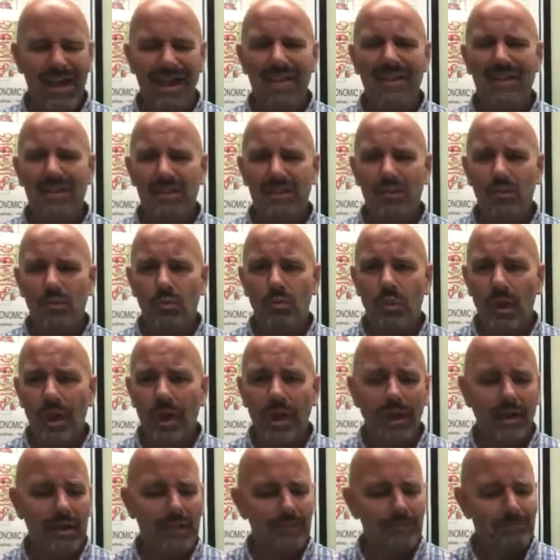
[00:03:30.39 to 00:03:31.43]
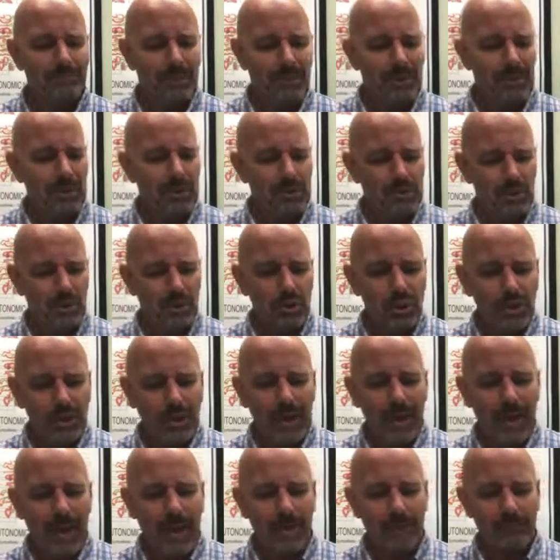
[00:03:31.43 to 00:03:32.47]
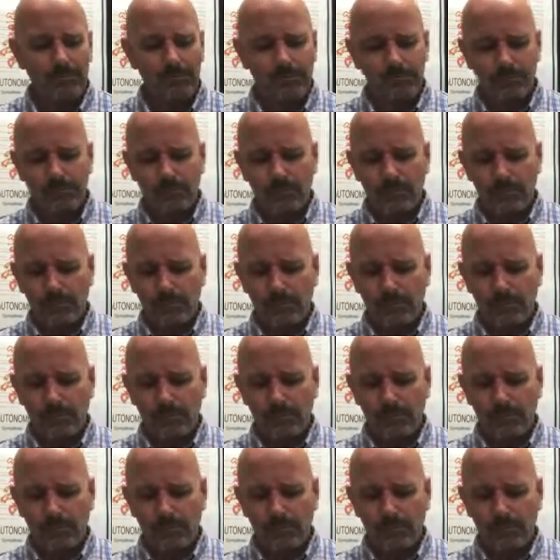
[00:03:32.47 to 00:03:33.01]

Excellent way to look at